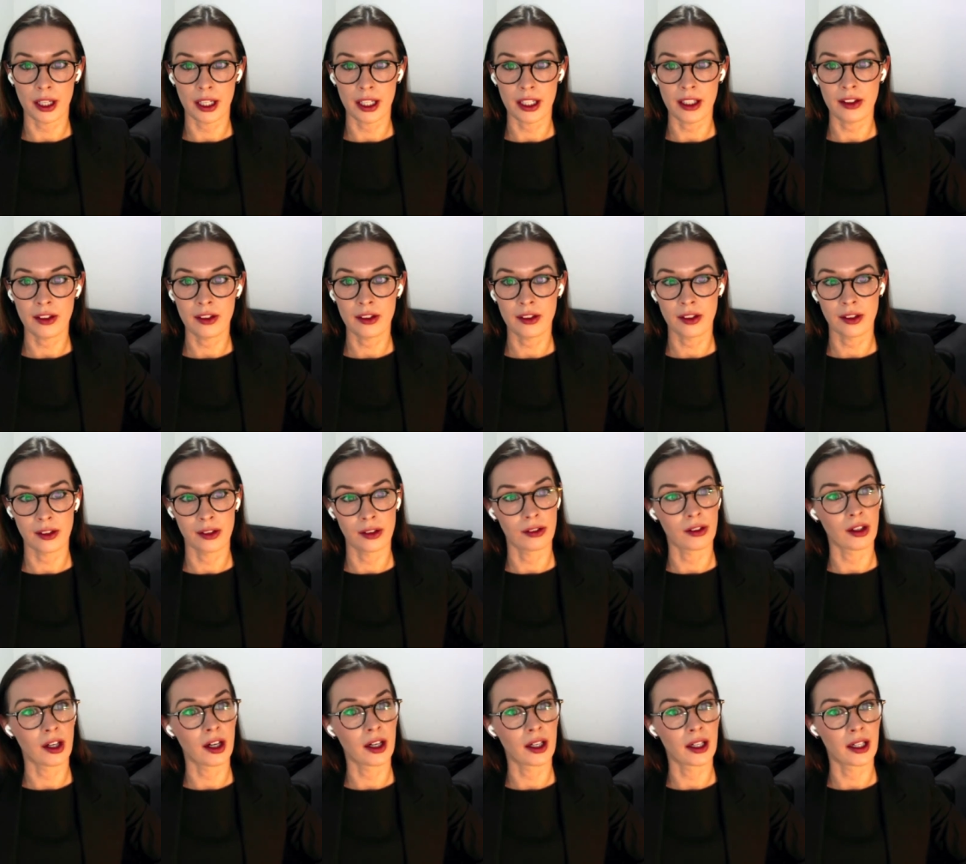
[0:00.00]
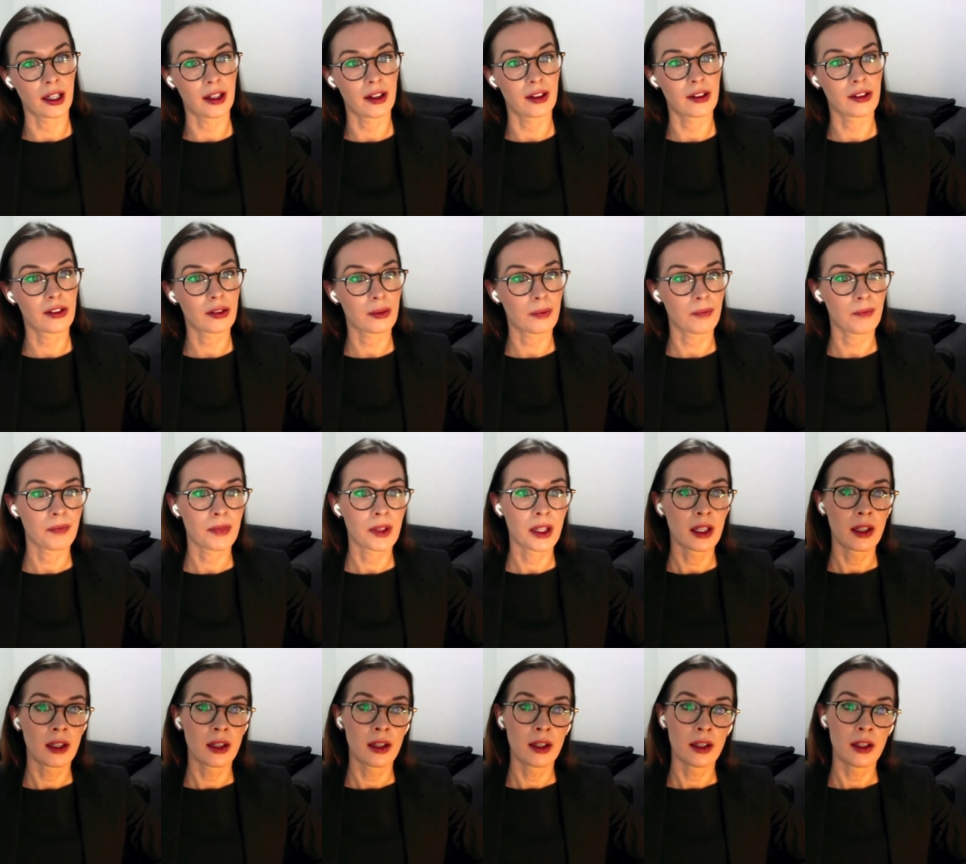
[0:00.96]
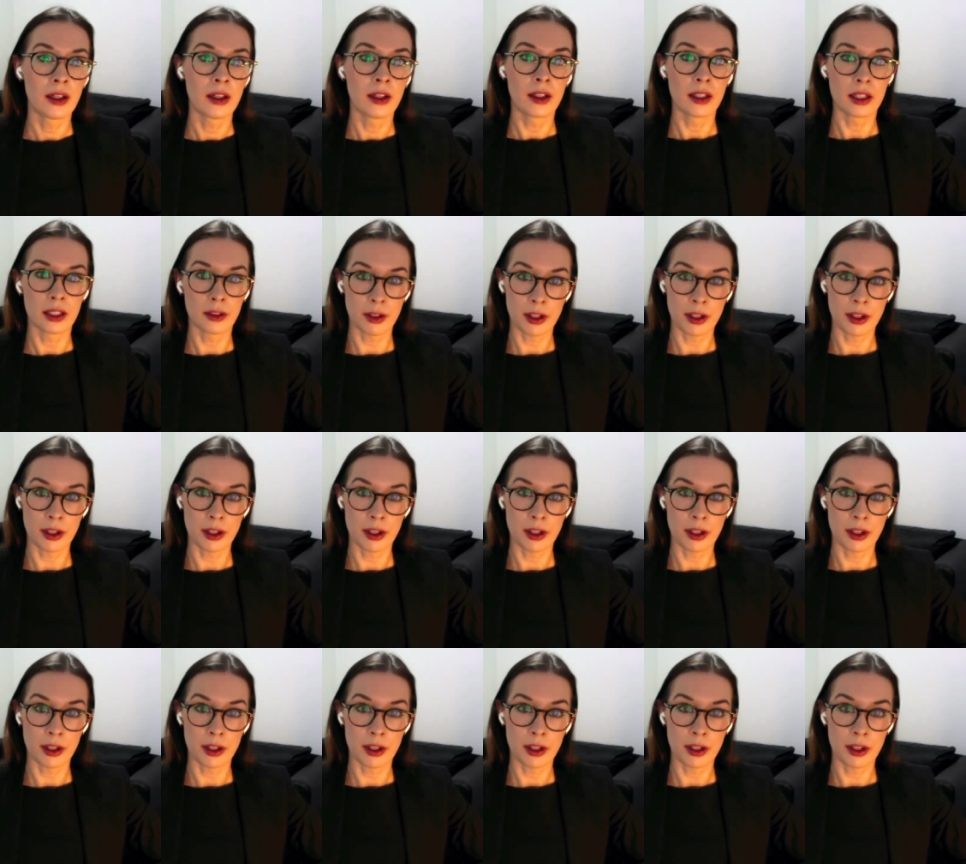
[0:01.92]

Eastern circuits. There